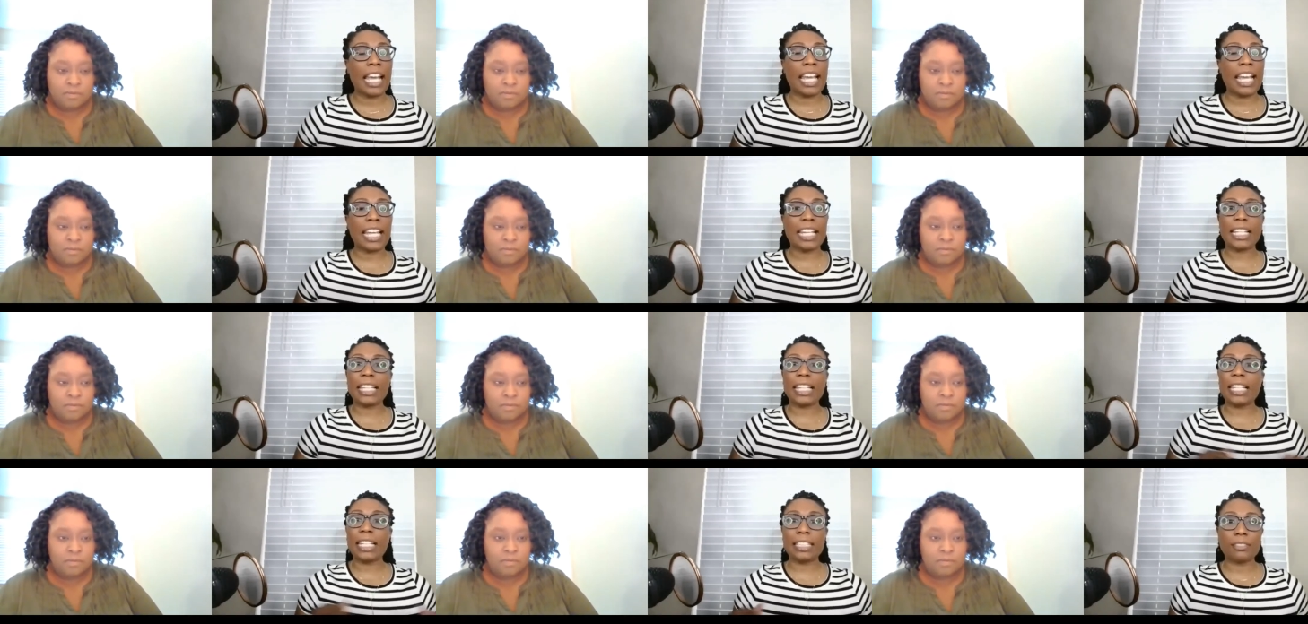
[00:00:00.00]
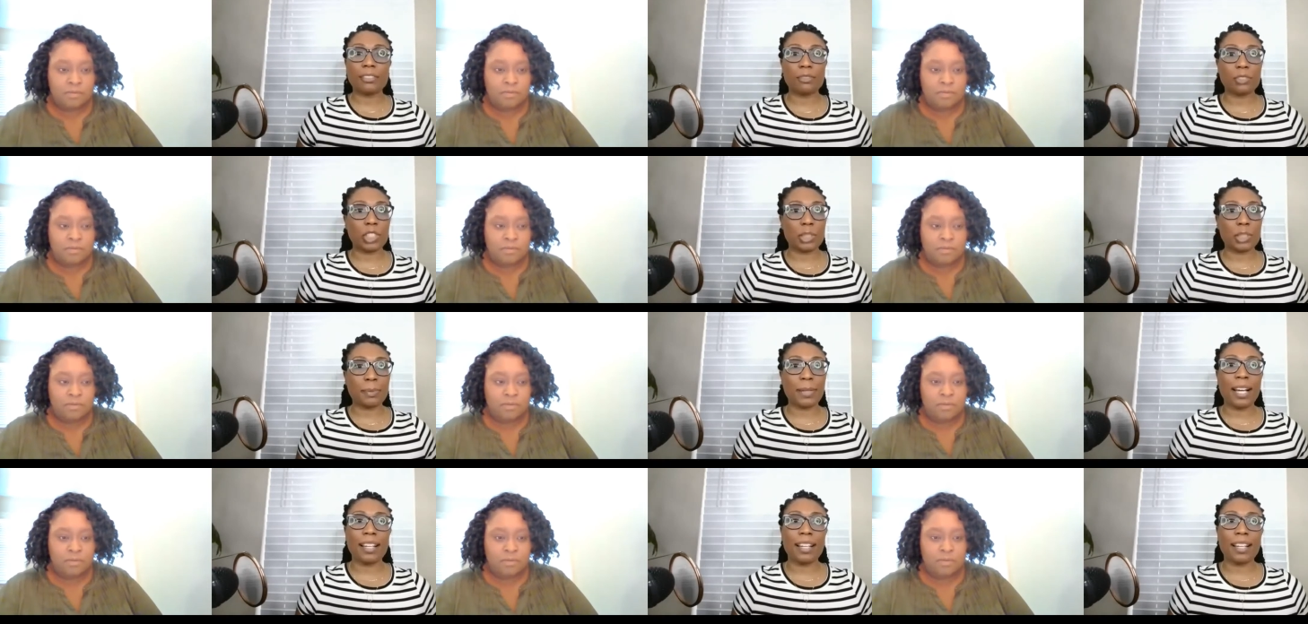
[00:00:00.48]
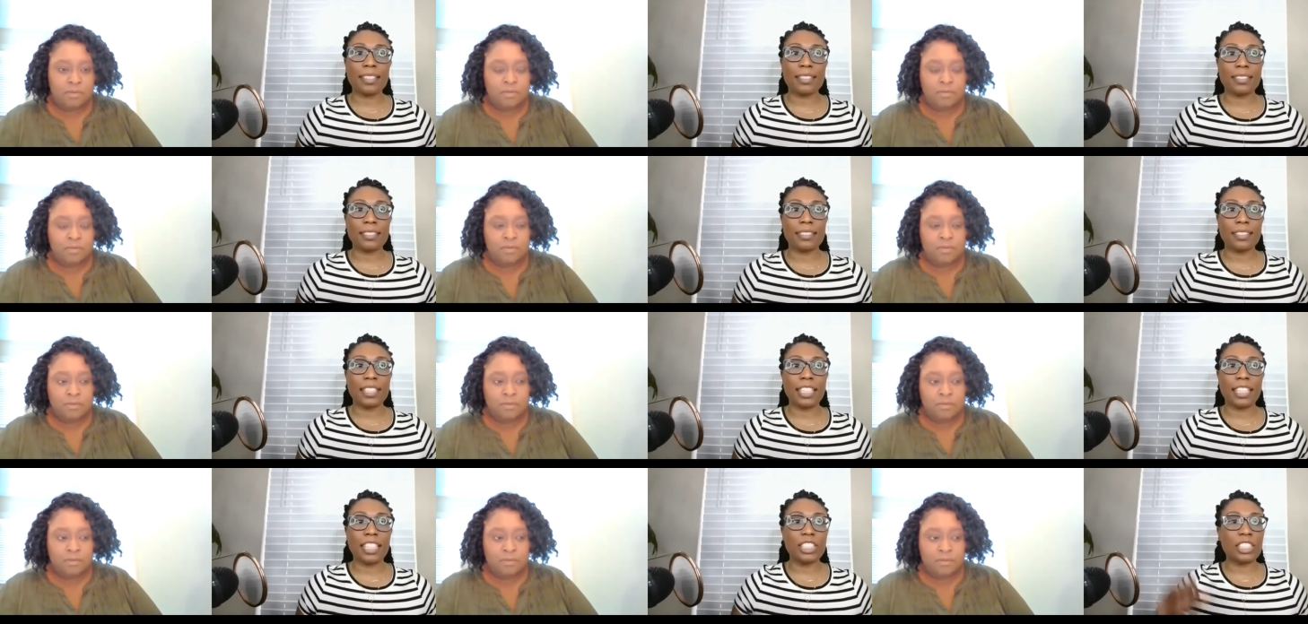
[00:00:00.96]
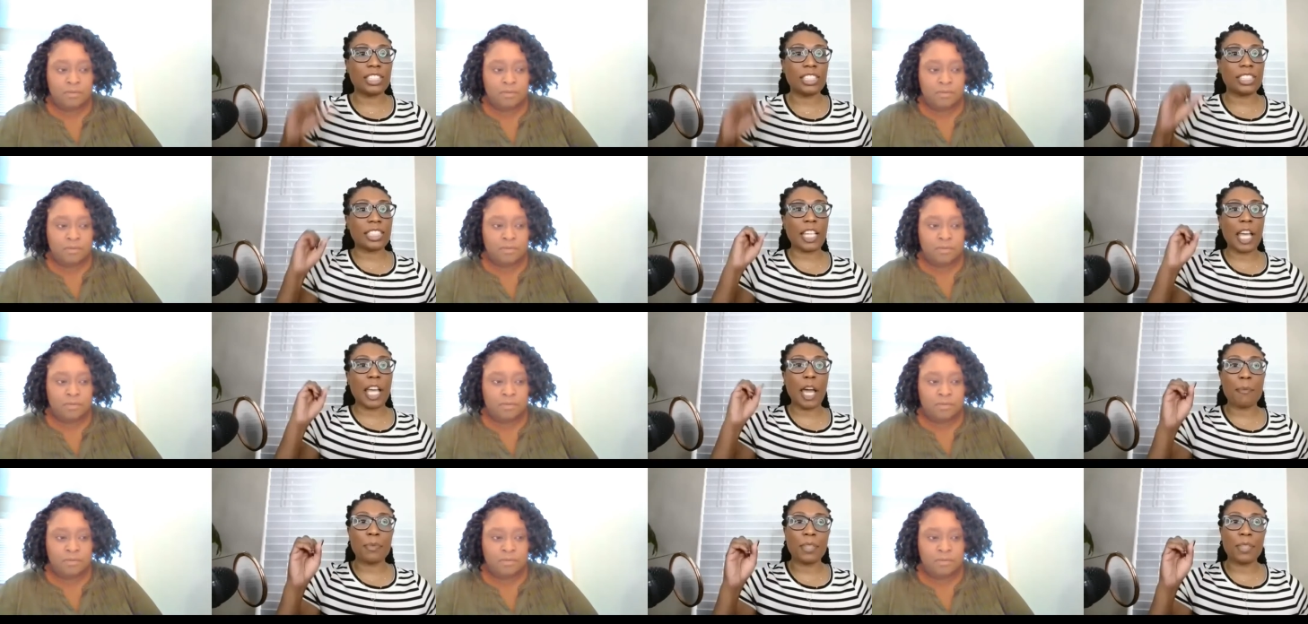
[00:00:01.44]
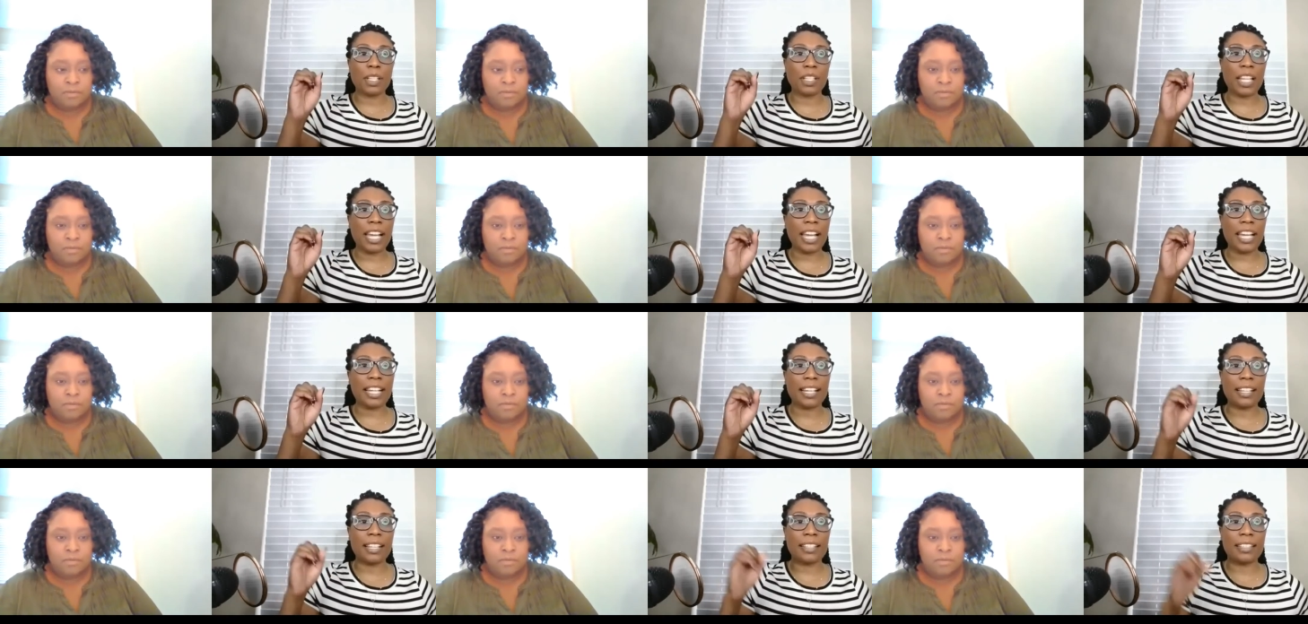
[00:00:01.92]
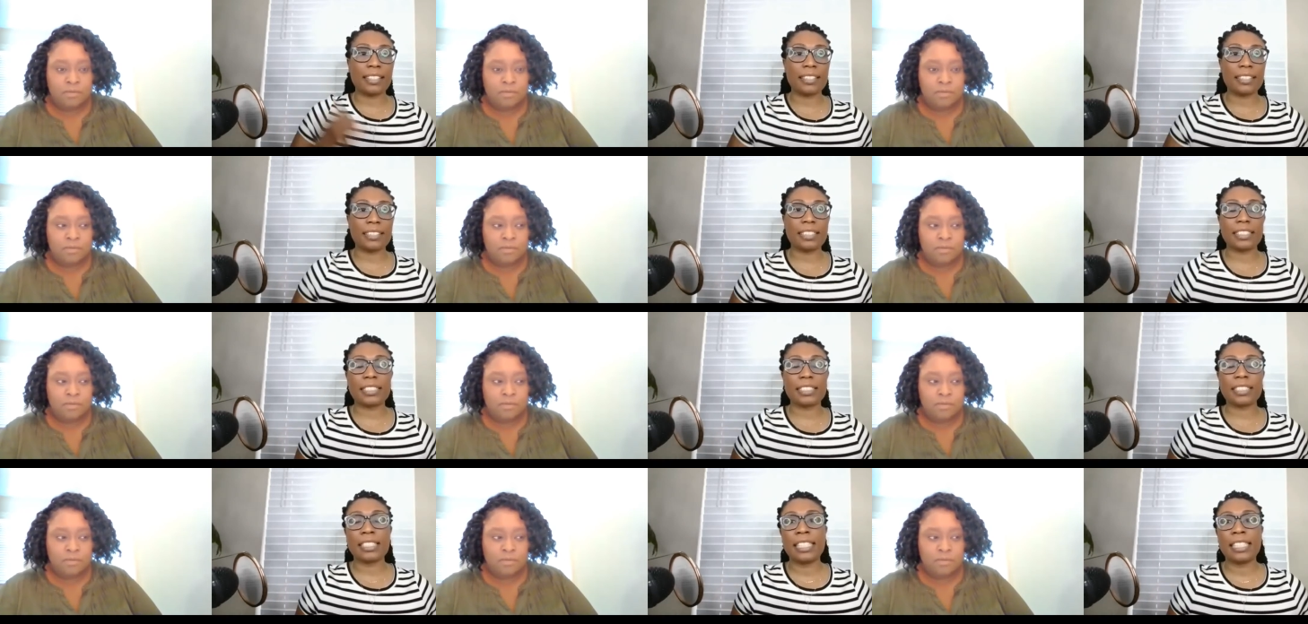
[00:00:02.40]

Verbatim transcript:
Speaker 1: And he didn't respond. He just kept the light on us.